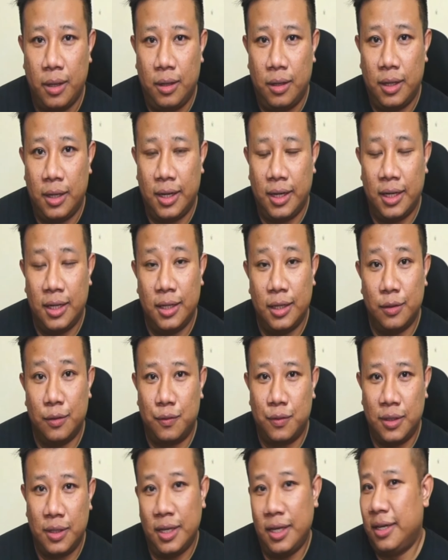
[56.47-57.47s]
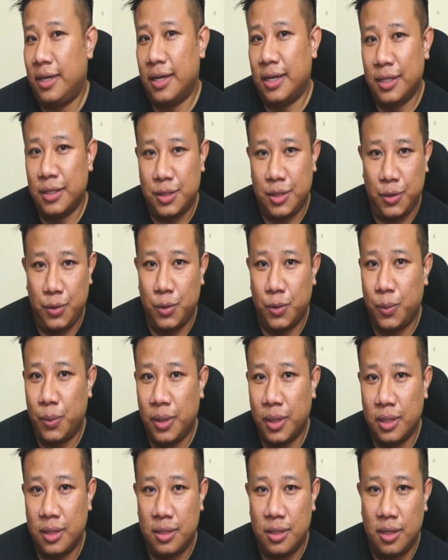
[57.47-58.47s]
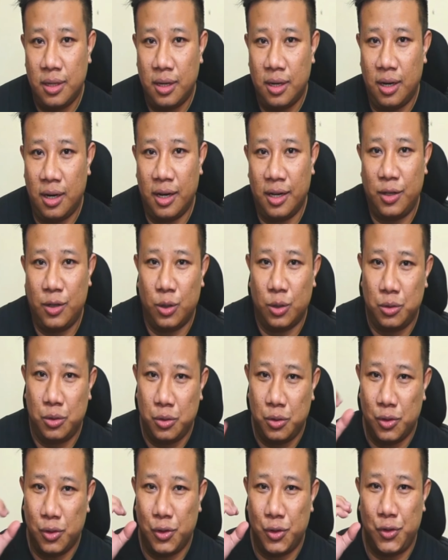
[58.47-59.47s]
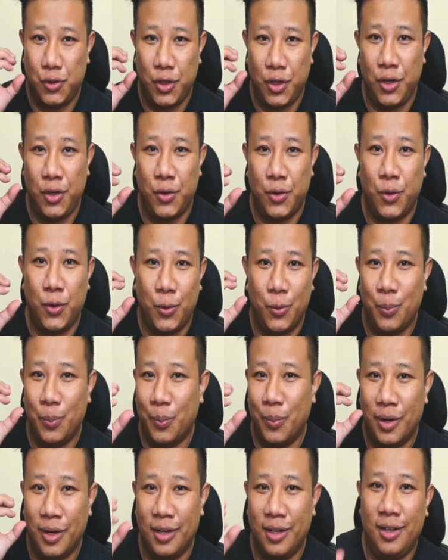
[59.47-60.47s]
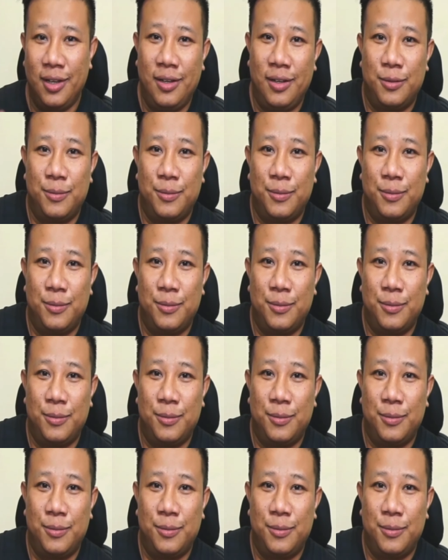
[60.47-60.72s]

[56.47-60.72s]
Like, at the end of the day, guys, you know what, I got zero money